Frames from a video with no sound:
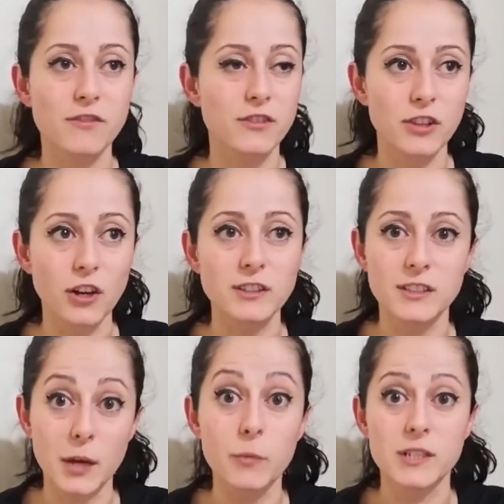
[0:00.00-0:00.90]
thought
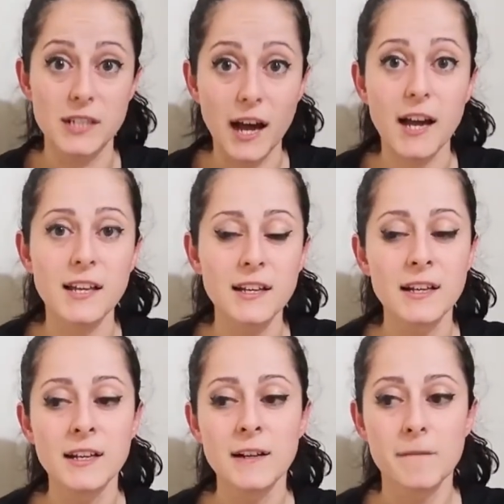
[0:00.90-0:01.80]
they would die,
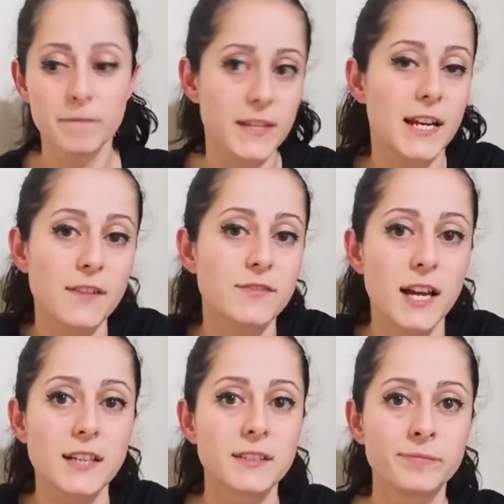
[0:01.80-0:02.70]
that have
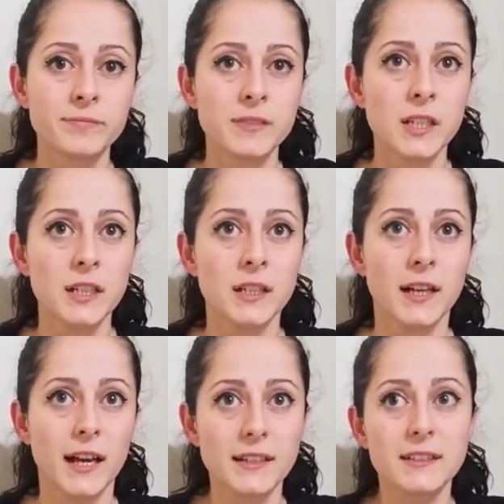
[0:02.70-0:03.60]
died. And